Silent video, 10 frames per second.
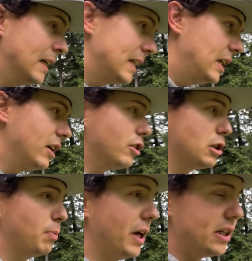gear
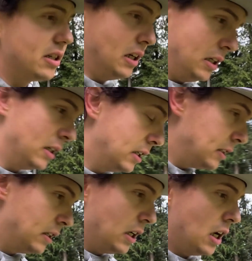just plays
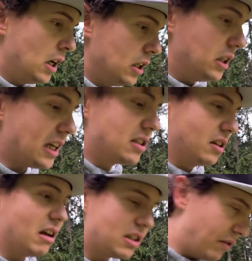less and
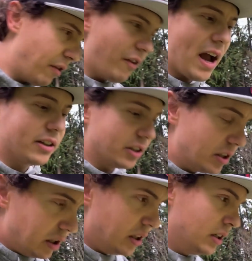less of a factor
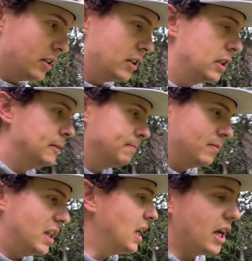
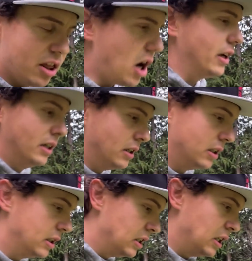than I thought
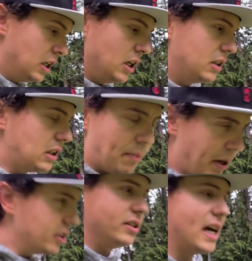
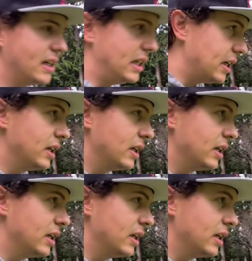compared to technique.